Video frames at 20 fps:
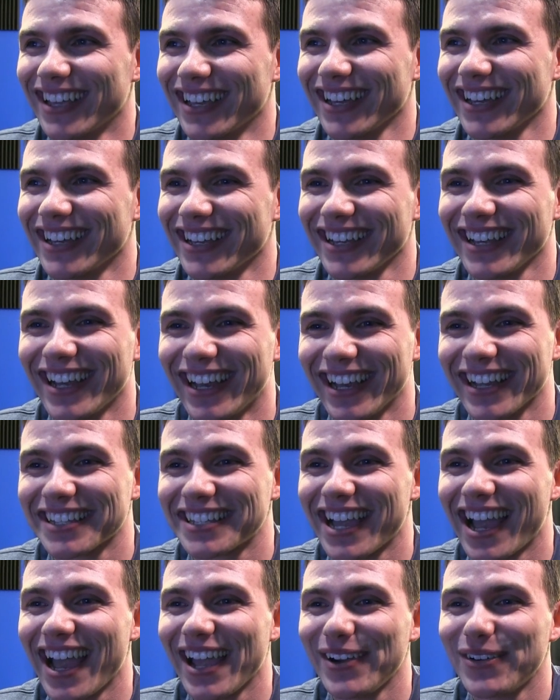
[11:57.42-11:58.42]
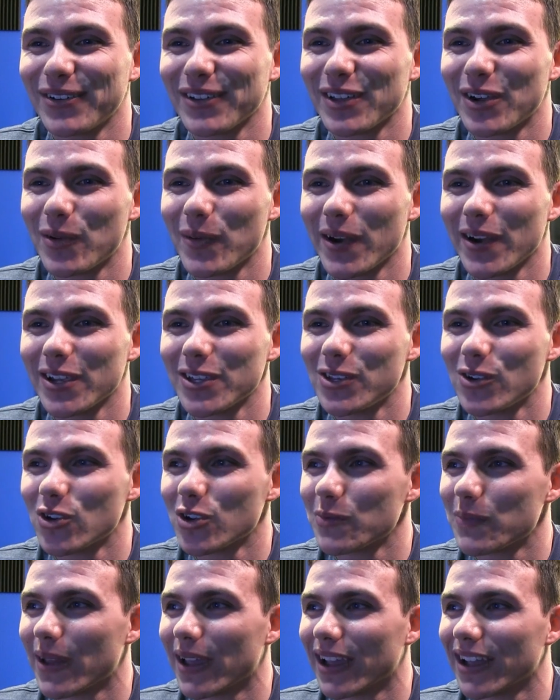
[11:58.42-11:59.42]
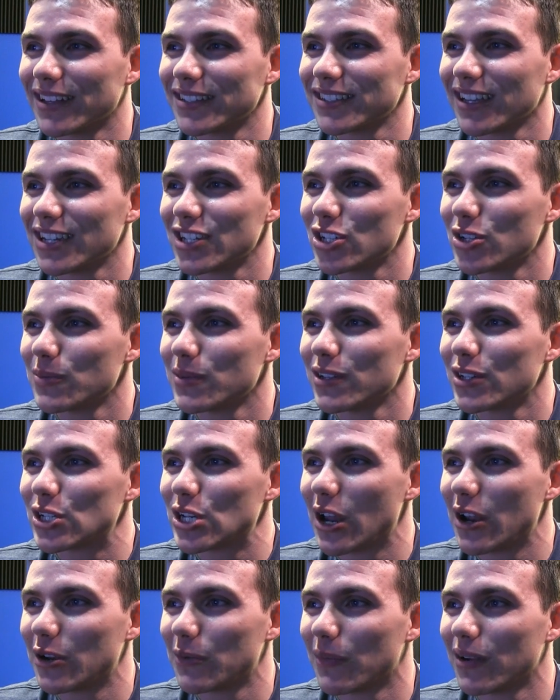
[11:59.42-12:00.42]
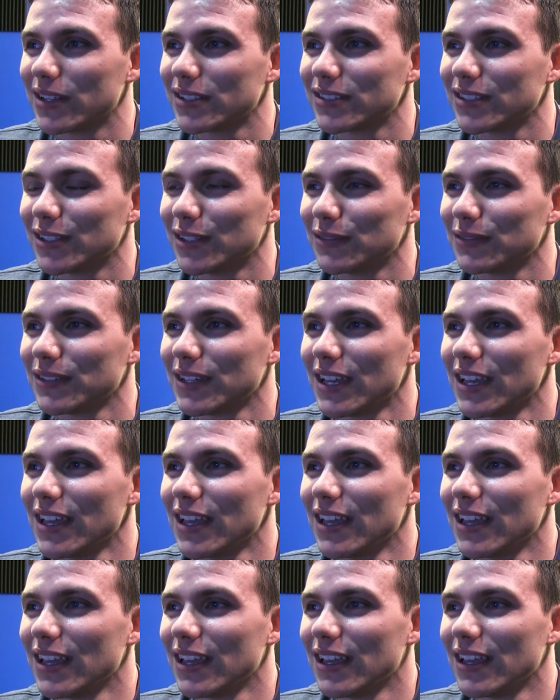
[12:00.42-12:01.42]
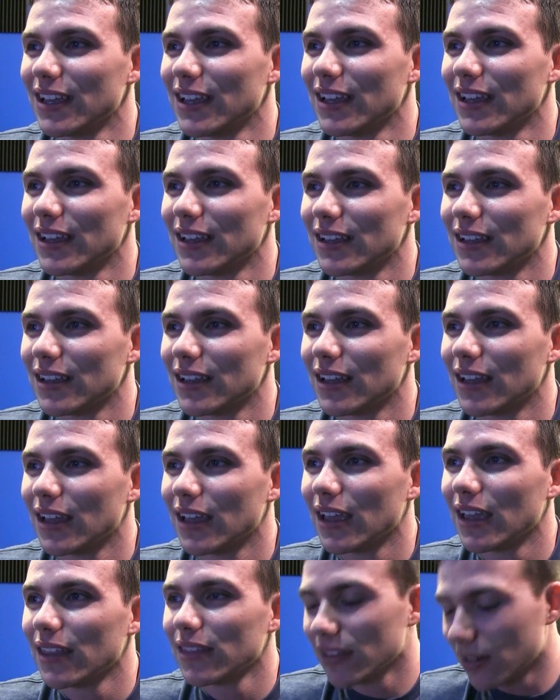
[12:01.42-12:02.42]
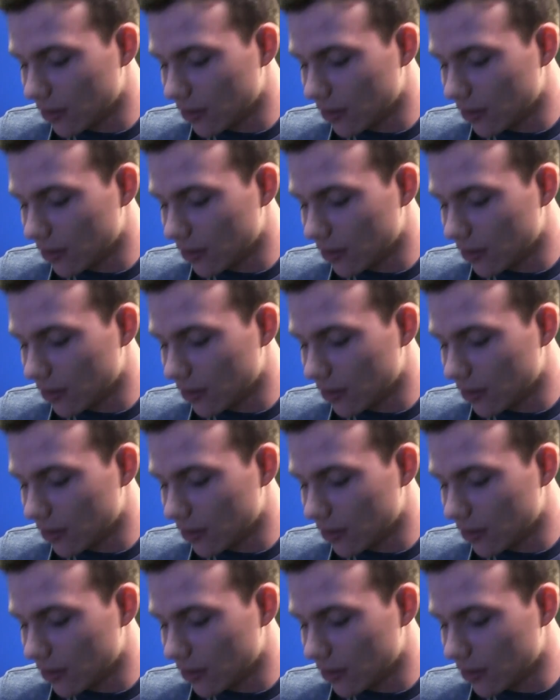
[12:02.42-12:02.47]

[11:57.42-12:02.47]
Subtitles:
a guy over there wearing yoga pants. I should be ashamed of myself. And